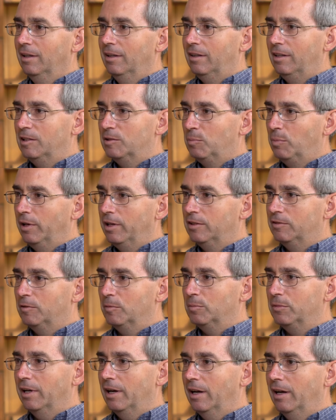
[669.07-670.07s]
these pigs
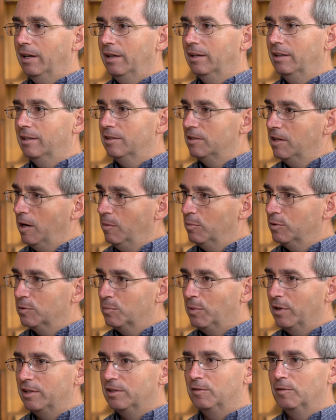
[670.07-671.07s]
from dying and his neighbor's
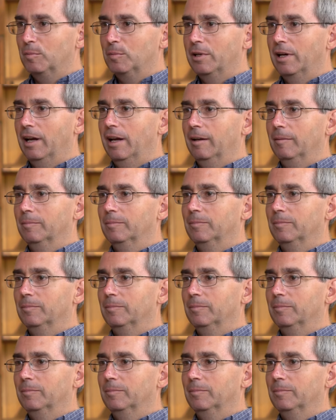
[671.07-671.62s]
pigs from dying.